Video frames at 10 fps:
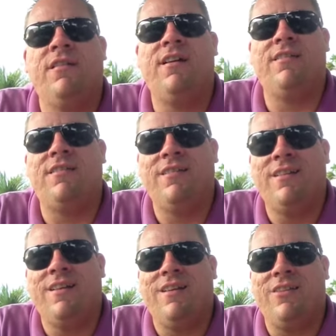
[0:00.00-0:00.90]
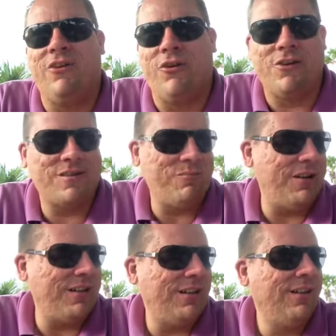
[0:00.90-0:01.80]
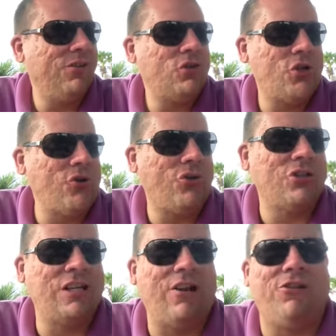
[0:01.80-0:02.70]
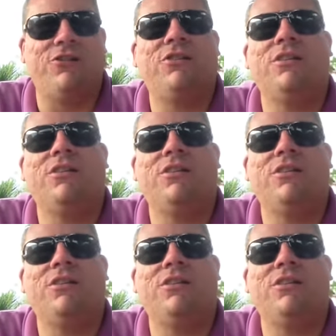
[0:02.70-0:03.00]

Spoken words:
the earnest money to the seller.